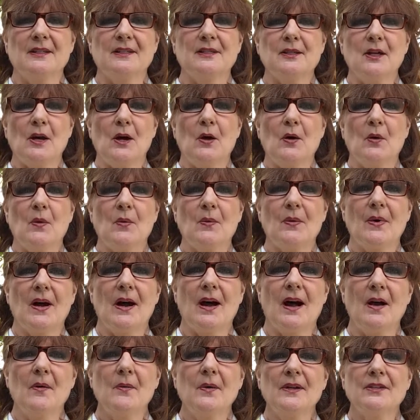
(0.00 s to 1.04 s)
So
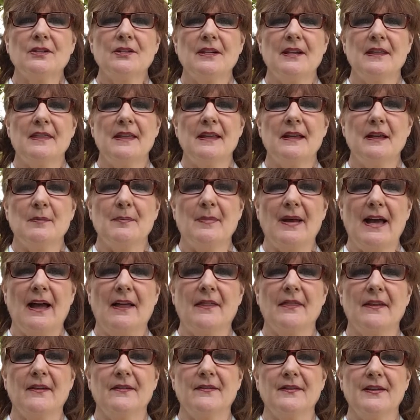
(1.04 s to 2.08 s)
I want you to think
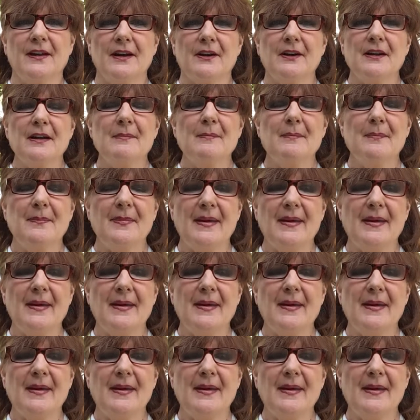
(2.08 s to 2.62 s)
about the very